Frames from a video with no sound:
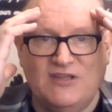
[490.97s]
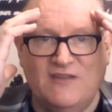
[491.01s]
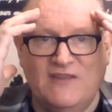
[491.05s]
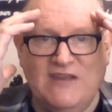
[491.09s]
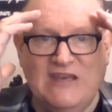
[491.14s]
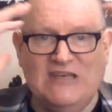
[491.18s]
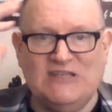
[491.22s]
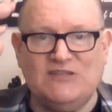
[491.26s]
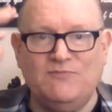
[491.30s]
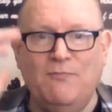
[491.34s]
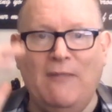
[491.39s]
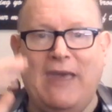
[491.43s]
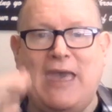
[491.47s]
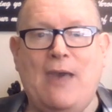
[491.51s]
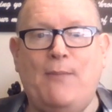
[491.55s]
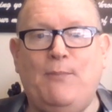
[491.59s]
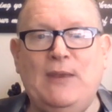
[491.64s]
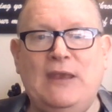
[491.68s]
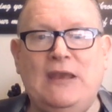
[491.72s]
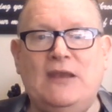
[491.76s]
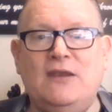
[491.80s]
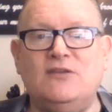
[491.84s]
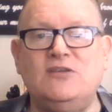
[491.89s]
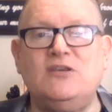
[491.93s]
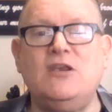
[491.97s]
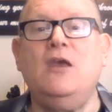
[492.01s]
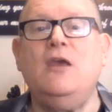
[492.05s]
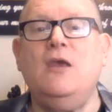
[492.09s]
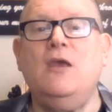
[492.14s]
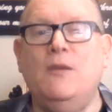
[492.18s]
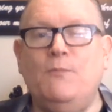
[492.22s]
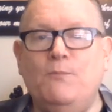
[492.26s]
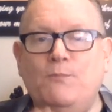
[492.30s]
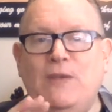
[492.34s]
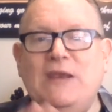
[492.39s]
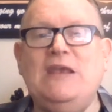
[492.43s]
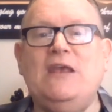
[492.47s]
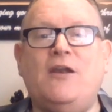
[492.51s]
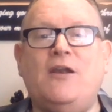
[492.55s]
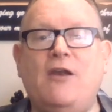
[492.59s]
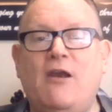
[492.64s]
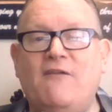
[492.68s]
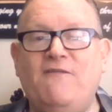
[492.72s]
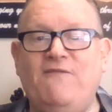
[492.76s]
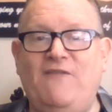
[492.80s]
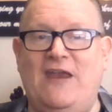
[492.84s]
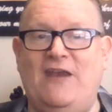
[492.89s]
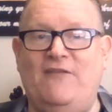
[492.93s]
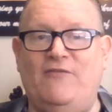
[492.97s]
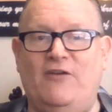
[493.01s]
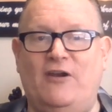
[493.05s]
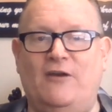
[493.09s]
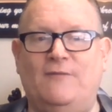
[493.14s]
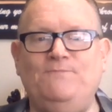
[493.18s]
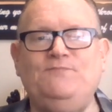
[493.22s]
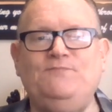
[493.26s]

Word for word: these mappings, be in our favor.